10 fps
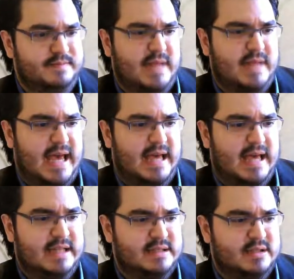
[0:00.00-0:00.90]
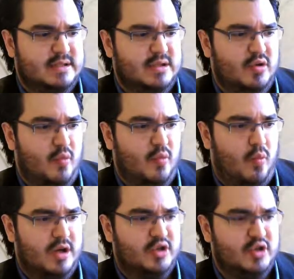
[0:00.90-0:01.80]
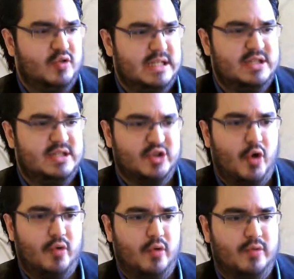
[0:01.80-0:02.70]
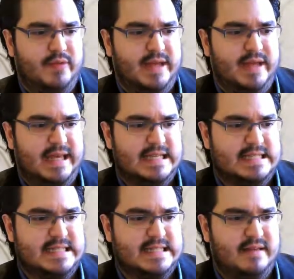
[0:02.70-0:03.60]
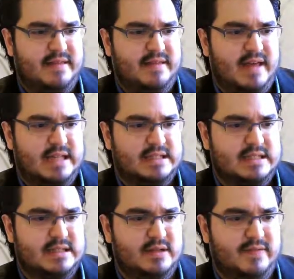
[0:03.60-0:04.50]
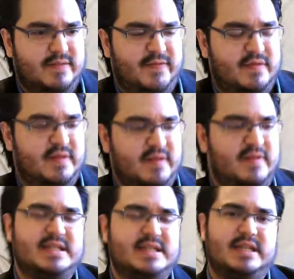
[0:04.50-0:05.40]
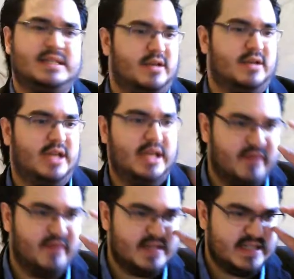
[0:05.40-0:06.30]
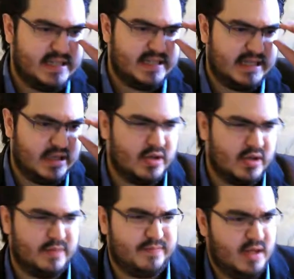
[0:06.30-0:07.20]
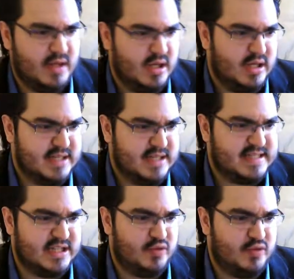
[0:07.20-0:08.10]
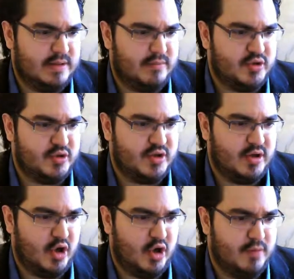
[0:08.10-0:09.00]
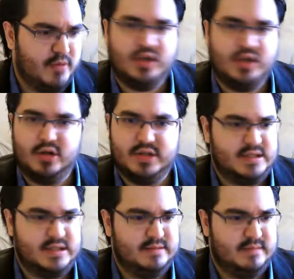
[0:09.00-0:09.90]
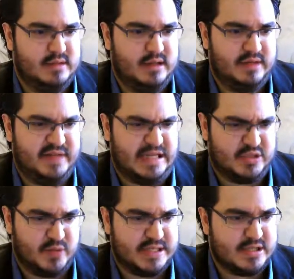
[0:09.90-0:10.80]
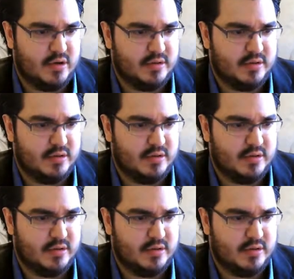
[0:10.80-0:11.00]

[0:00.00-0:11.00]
And what you need to know is that this is the sensory and motor homunculus, I think that's what it's called,